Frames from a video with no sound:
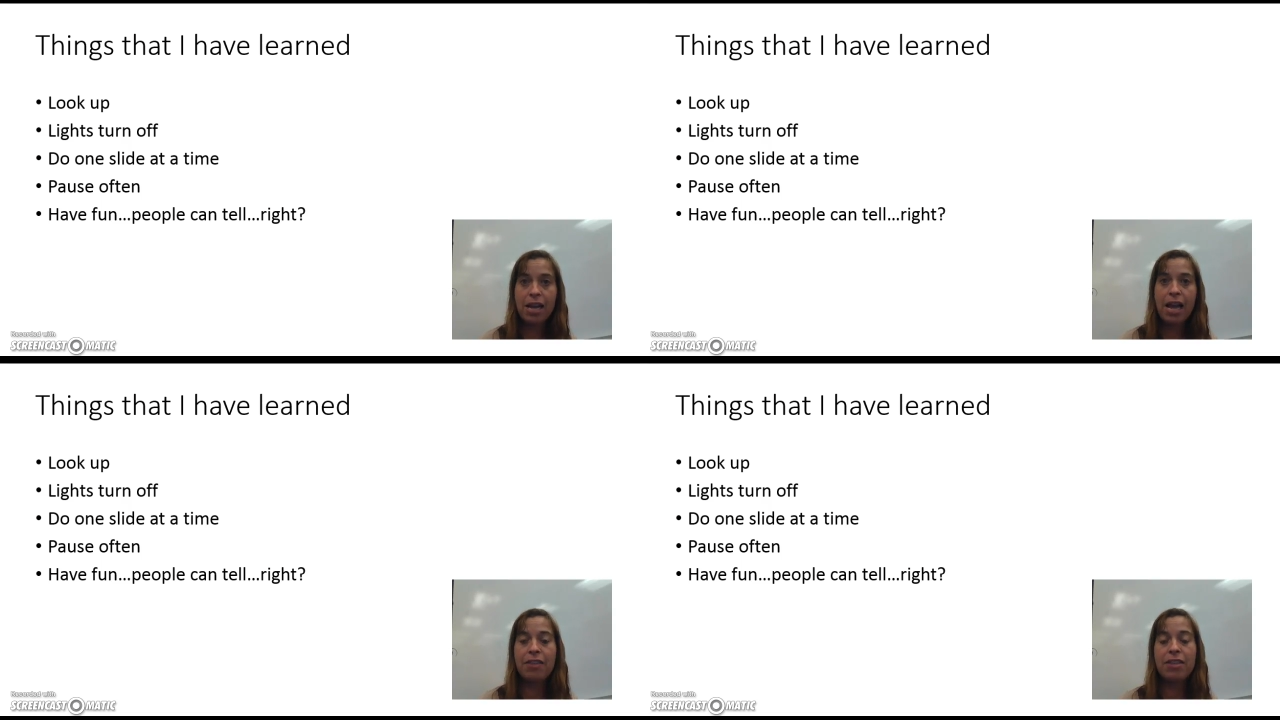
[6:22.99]

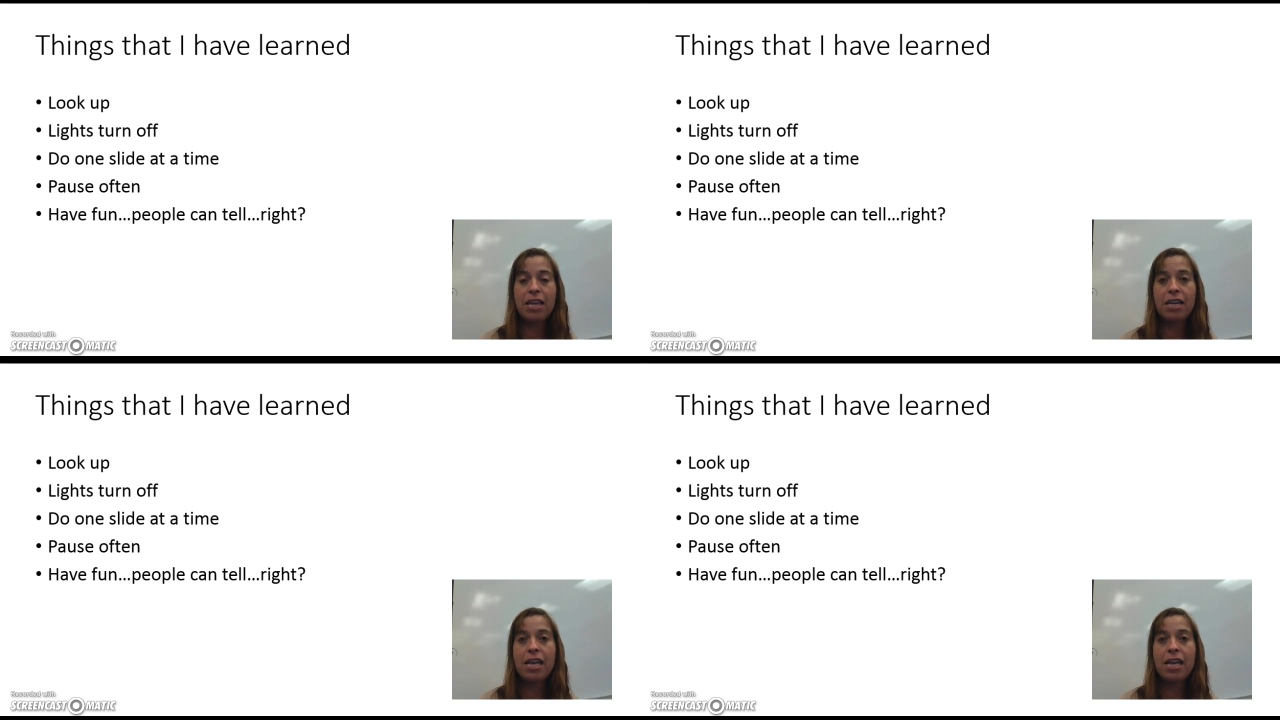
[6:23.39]
and
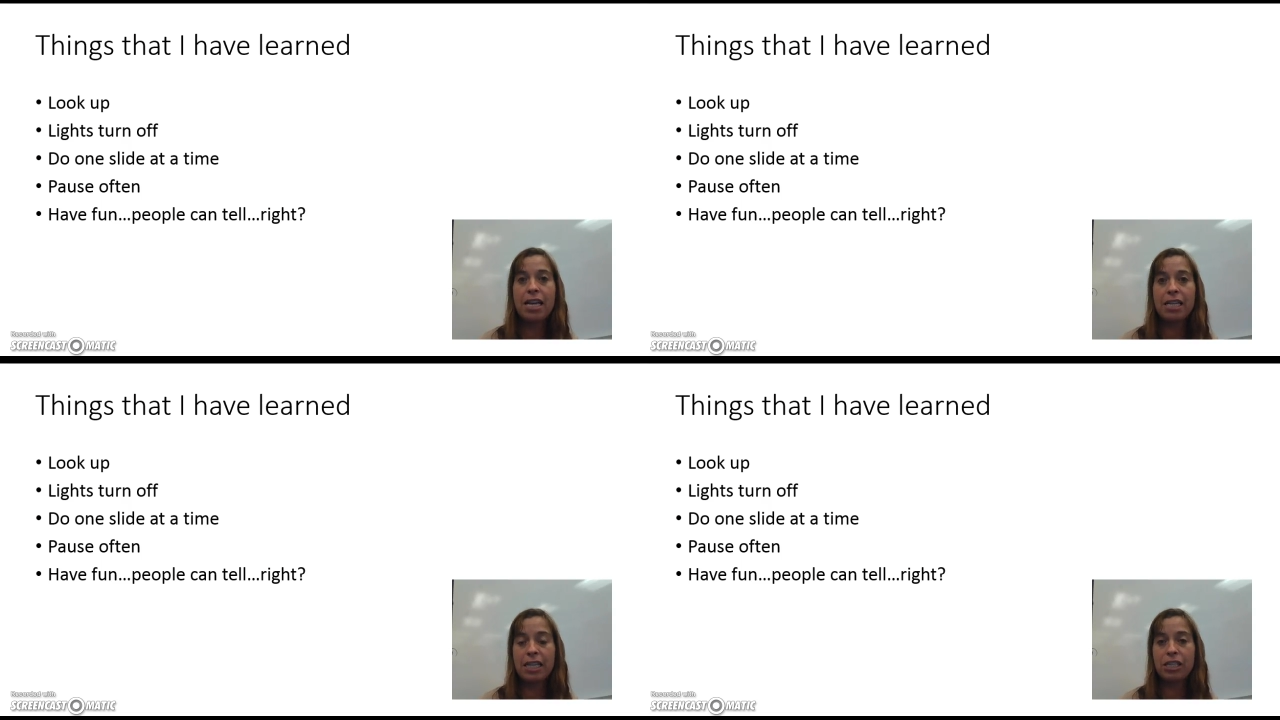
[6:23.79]
then it
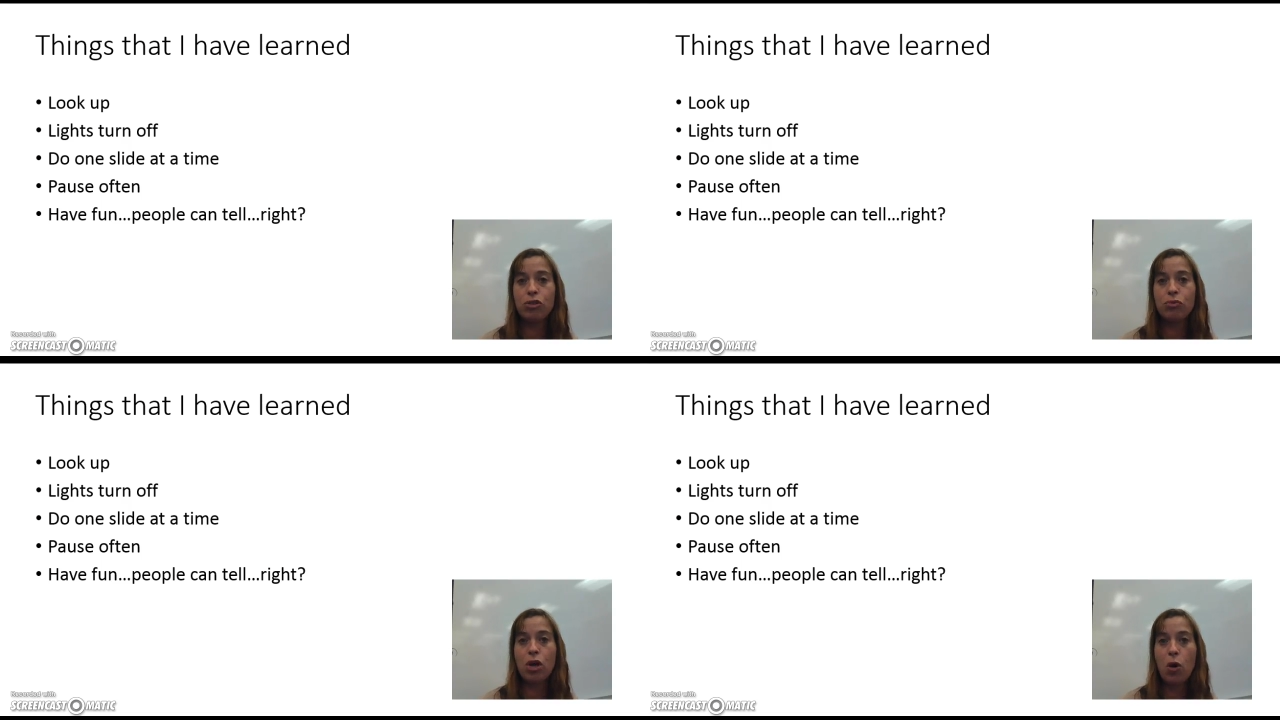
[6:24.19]
lets you
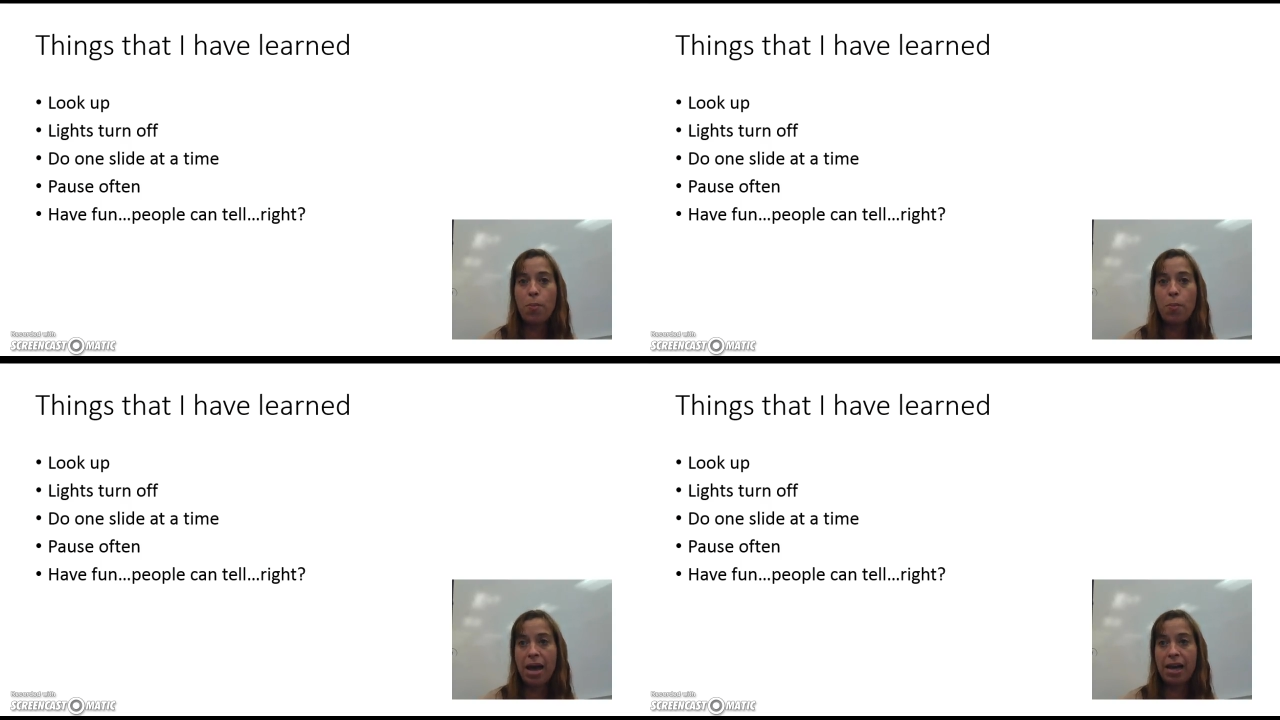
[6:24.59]
go
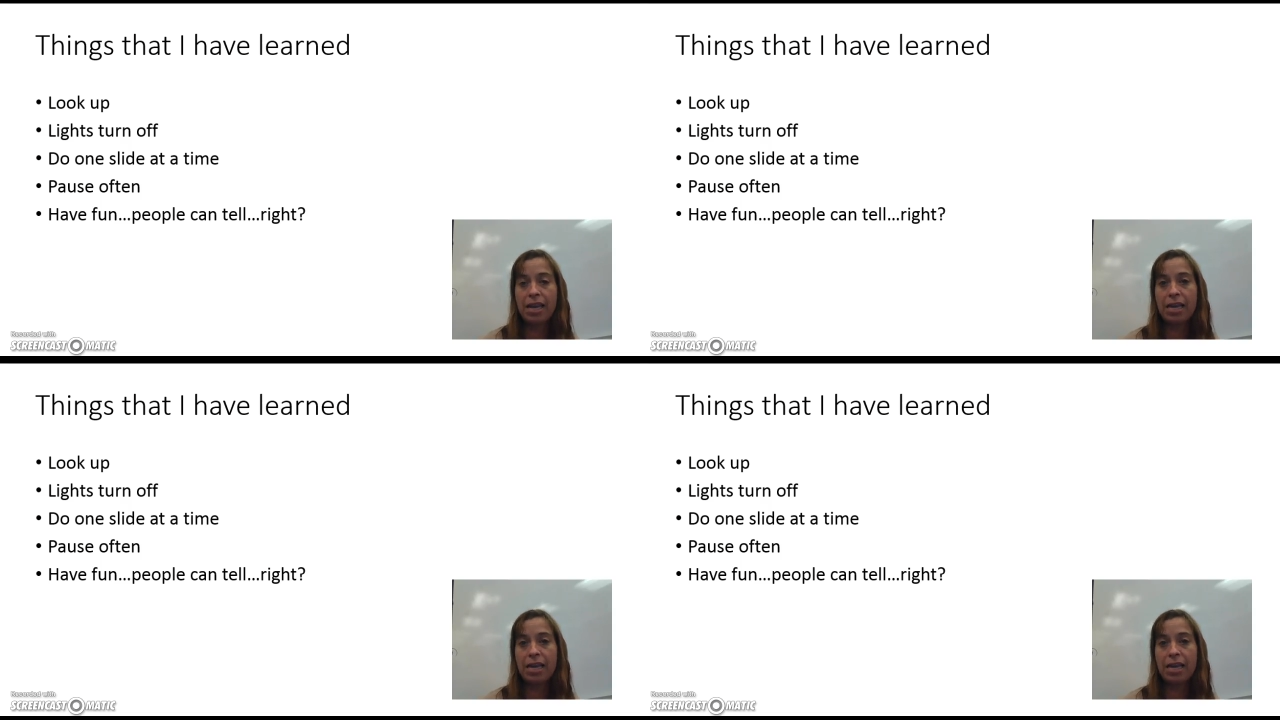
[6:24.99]
back